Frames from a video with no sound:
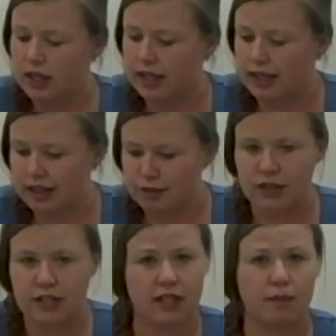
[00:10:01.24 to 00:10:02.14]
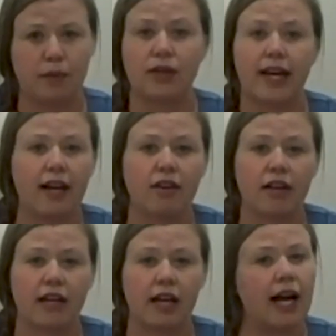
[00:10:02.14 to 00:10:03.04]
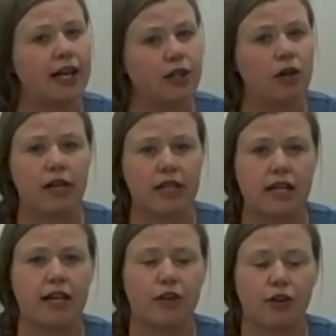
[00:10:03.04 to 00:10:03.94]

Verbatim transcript: uh, for example, caring. Like, I know I take